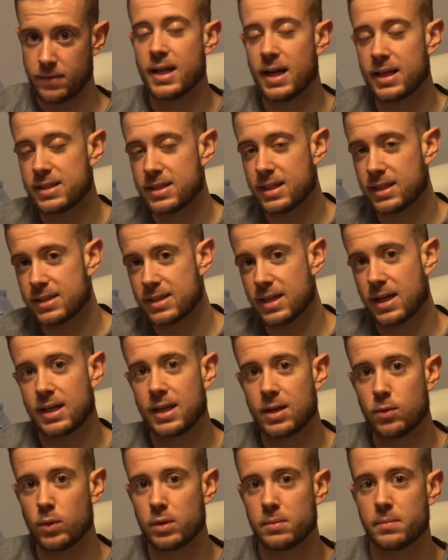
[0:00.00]
That's
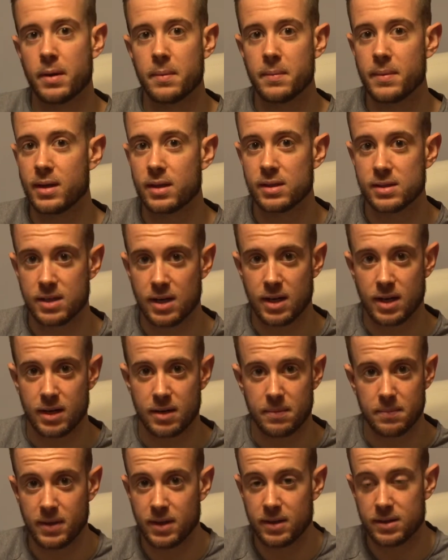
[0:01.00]
exactly what my meals
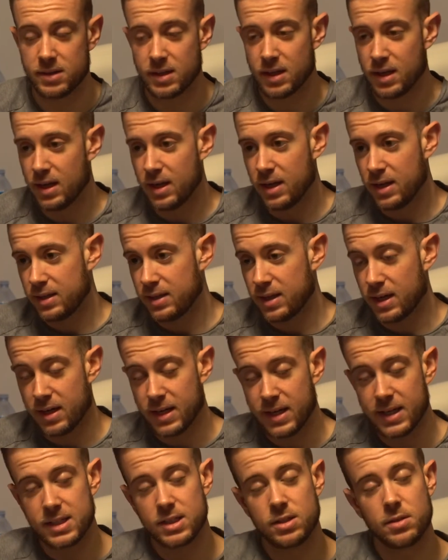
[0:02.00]
are, because they're
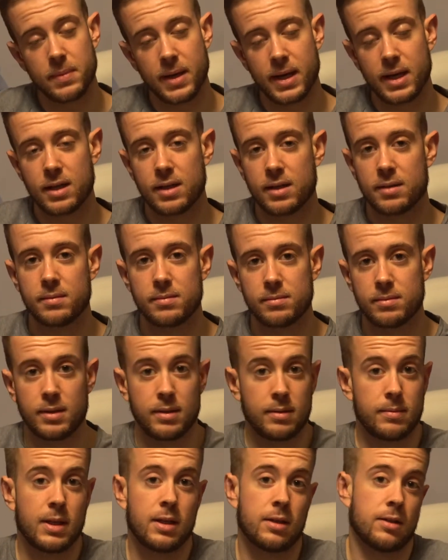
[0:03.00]
easy to make,
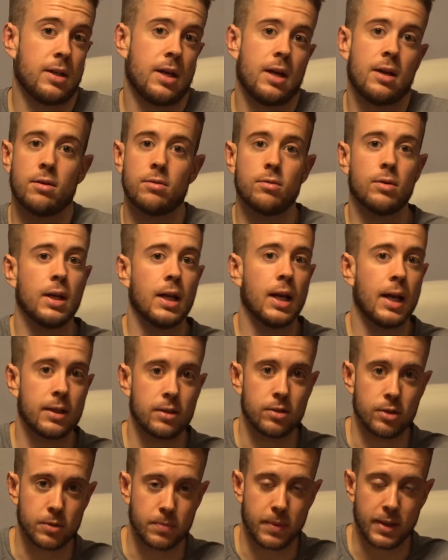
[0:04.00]
because I don't really like
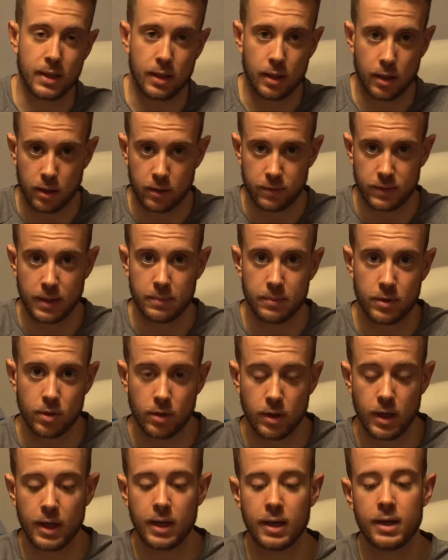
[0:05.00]
to spend a lot of time
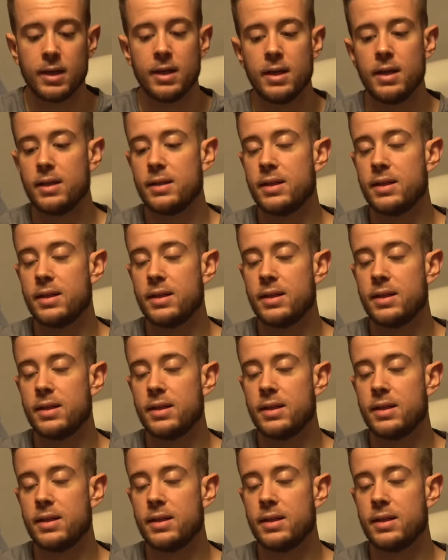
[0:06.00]
cooking.